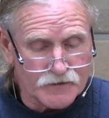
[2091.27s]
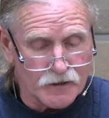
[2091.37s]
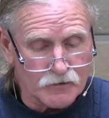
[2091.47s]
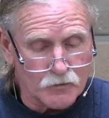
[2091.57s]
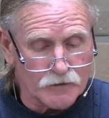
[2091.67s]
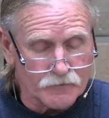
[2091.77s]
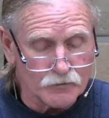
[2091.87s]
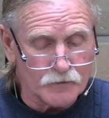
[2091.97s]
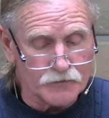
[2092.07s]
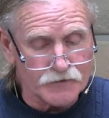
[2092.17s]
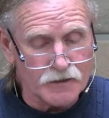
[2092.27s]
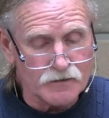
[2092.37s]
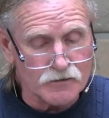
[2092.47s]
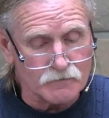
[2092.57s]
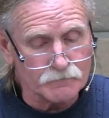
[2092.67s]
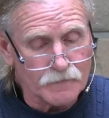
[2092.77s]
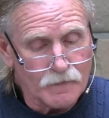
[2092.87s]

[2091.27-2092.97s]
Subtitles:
got quite the reputation.